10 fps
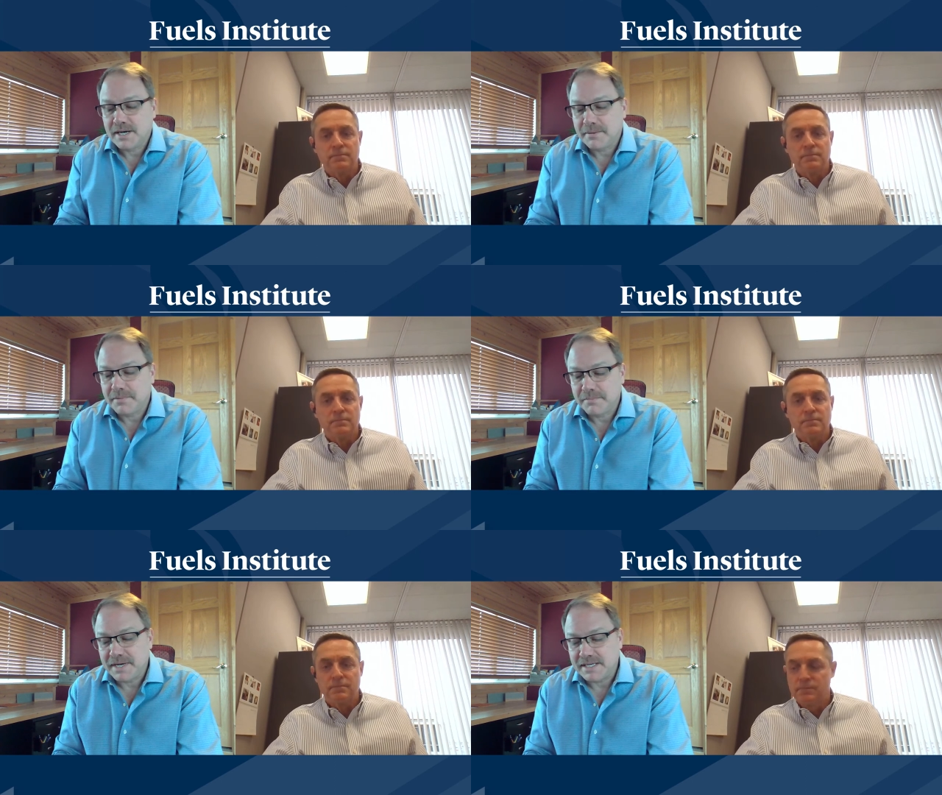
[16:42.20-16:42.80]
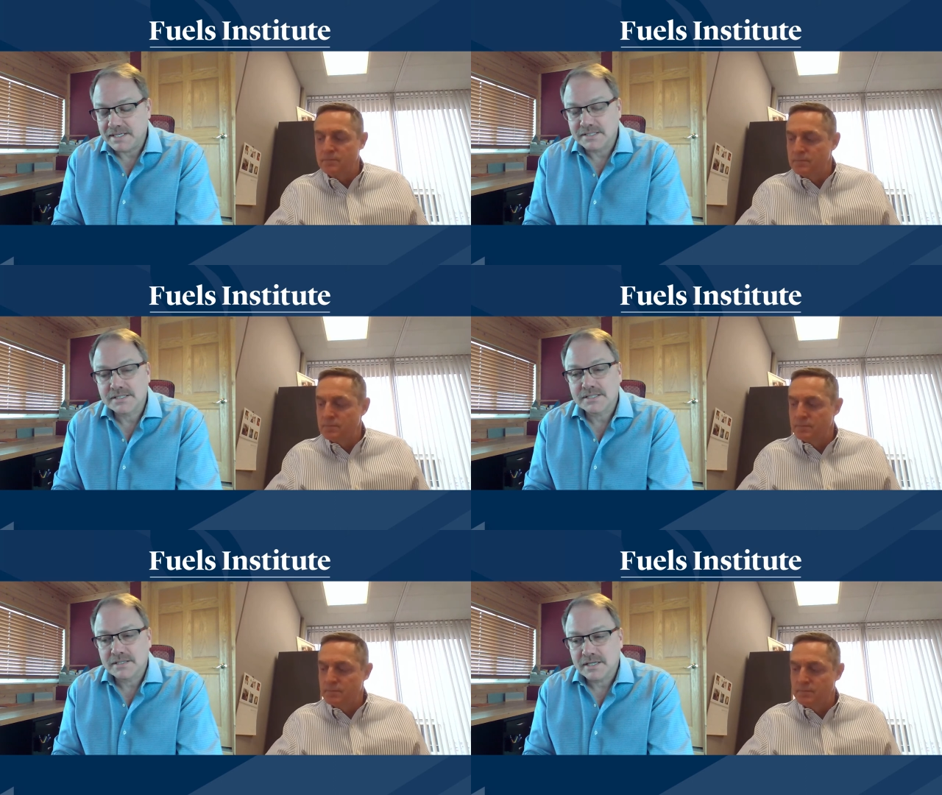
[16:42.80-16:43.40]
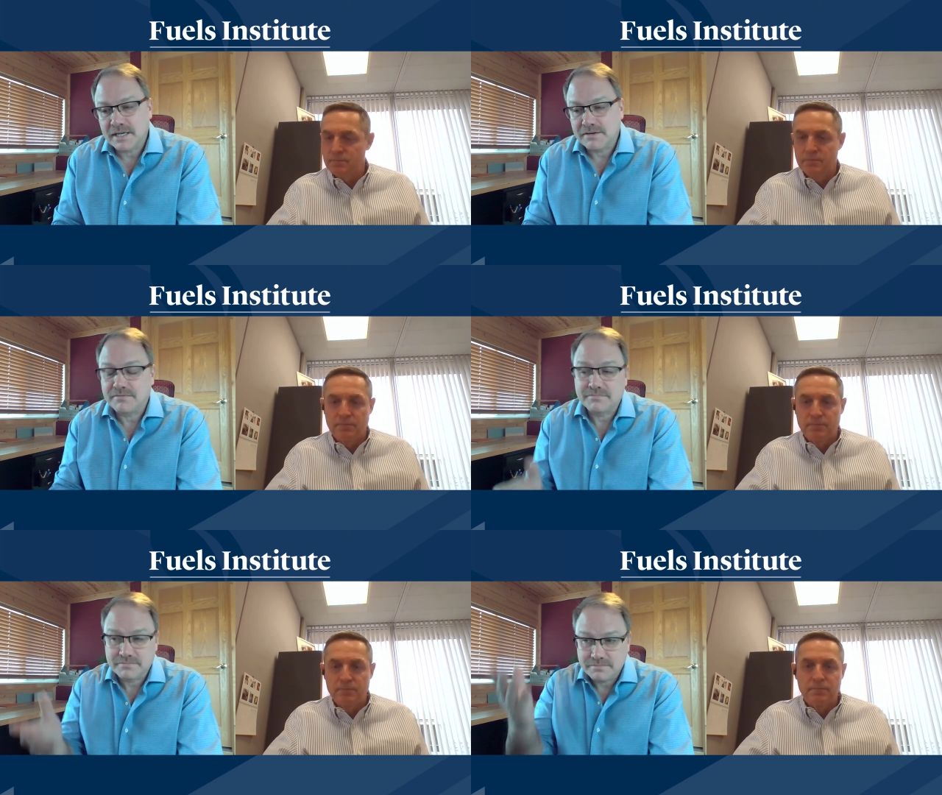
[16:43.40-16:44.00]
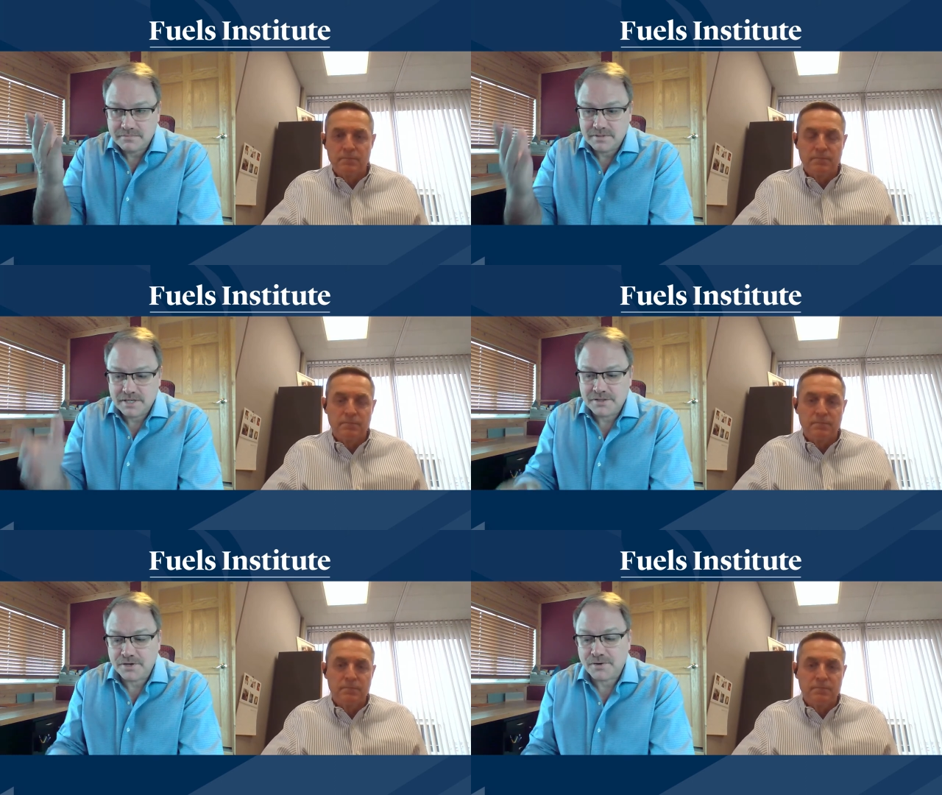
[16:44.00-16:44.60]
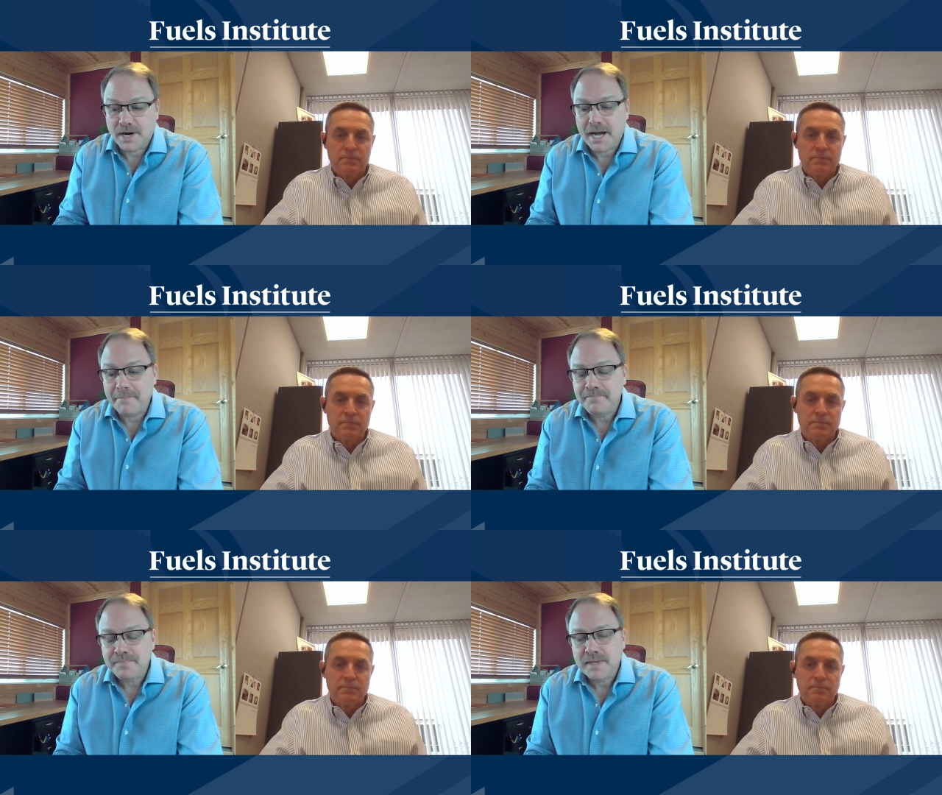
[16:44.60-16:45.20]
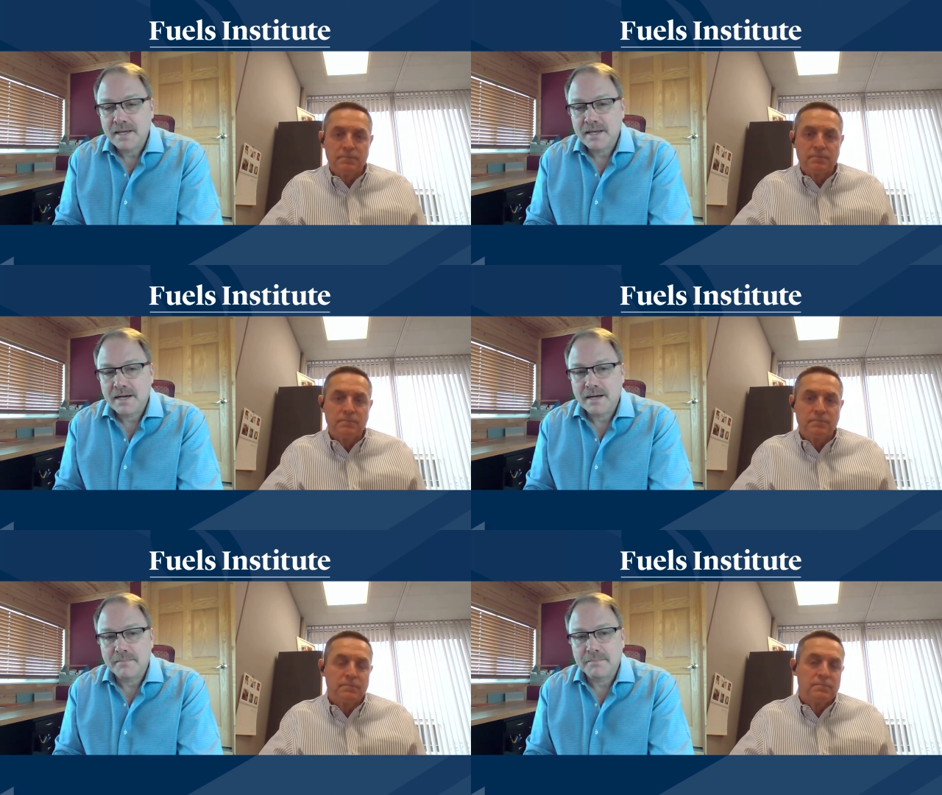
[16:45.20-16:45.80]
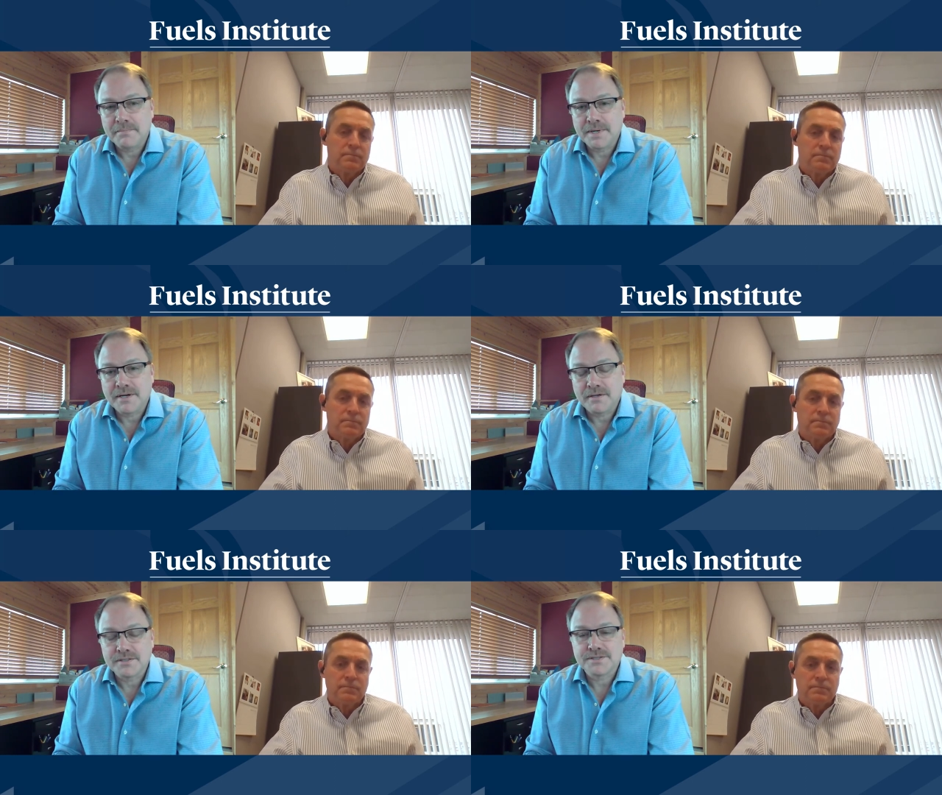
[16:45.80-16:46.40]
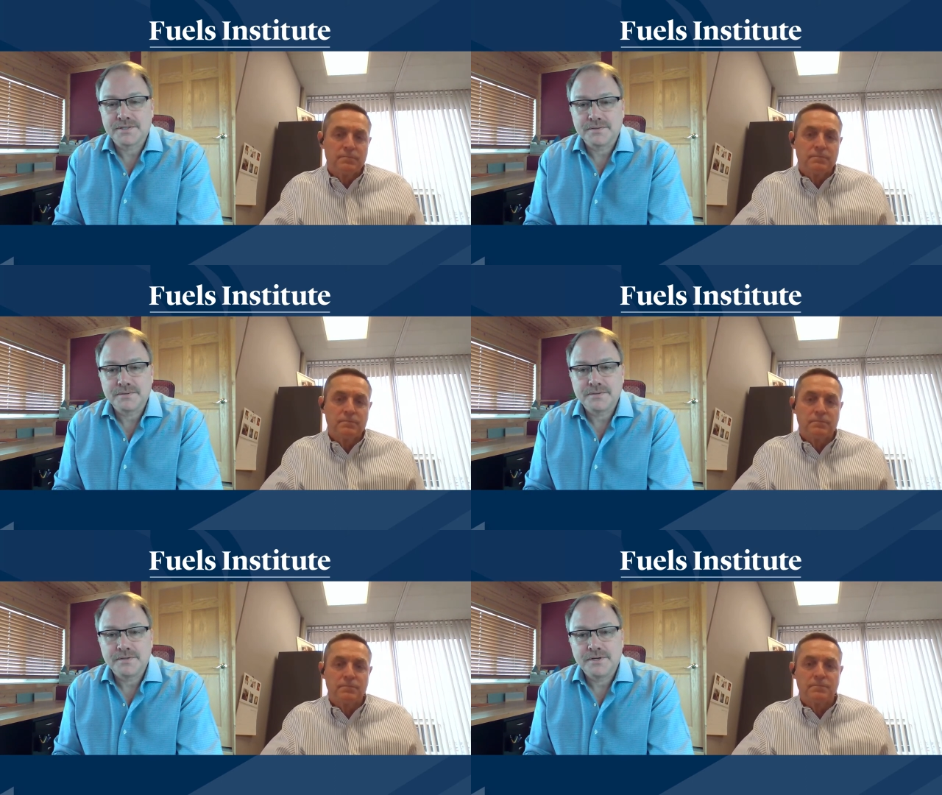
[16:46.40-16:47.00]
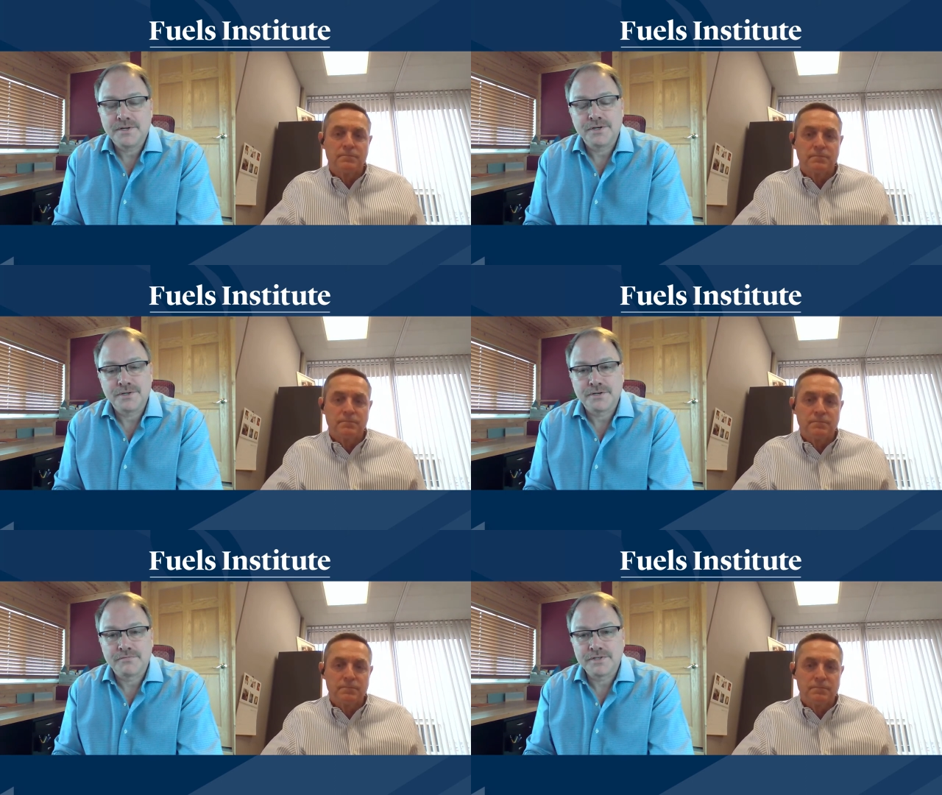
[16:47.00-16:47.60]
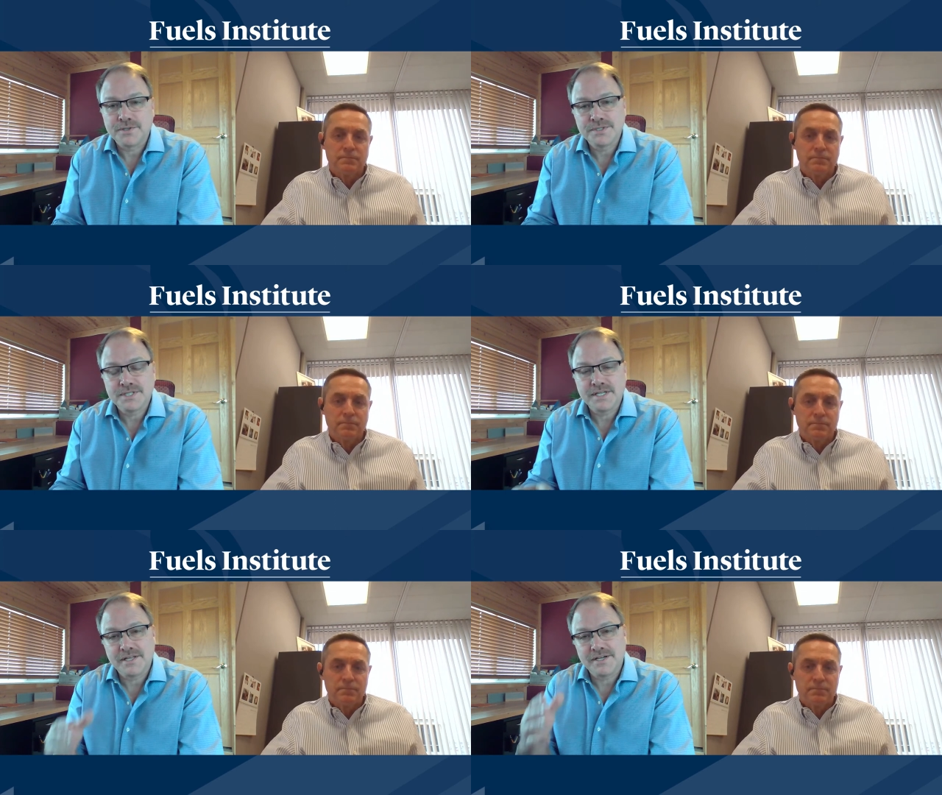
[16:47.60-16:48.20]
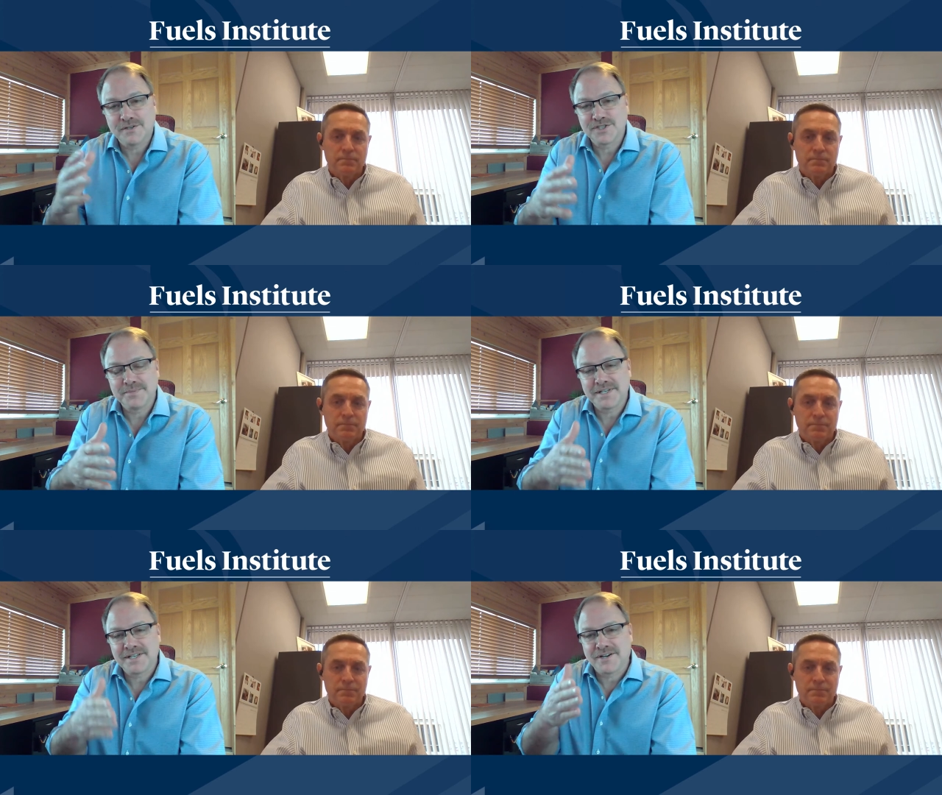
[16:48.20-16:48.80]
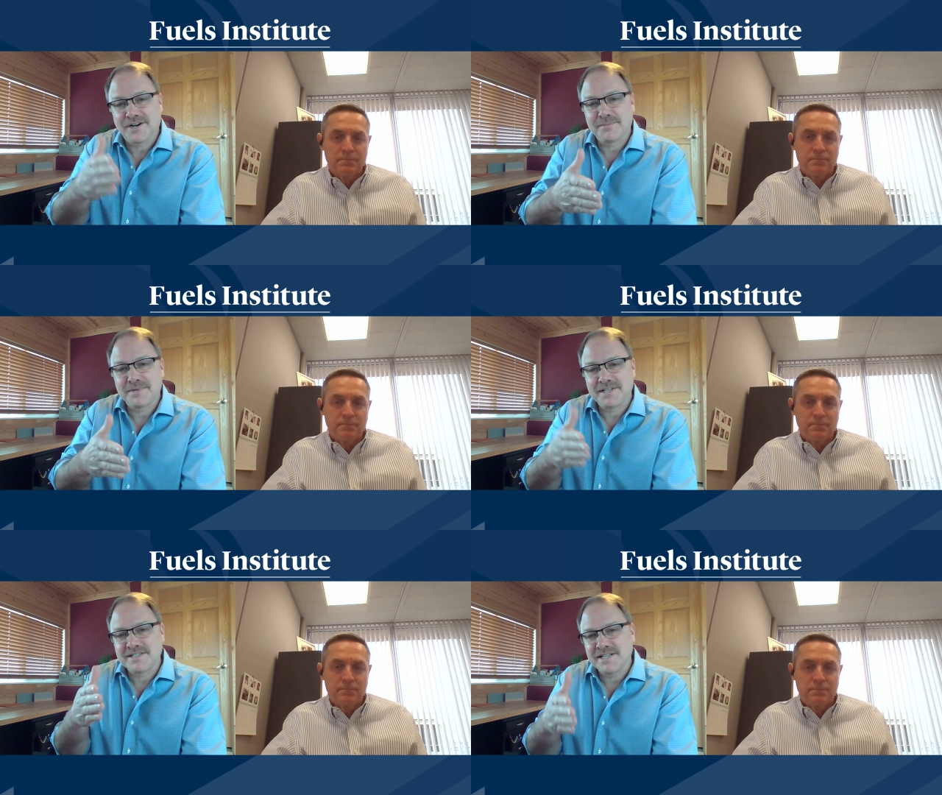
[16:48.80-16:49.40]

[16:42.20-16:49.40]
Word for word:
Speaker 1: um, maintenance and, and the crop. Um, but also you're, you're reducing the ultimate carbon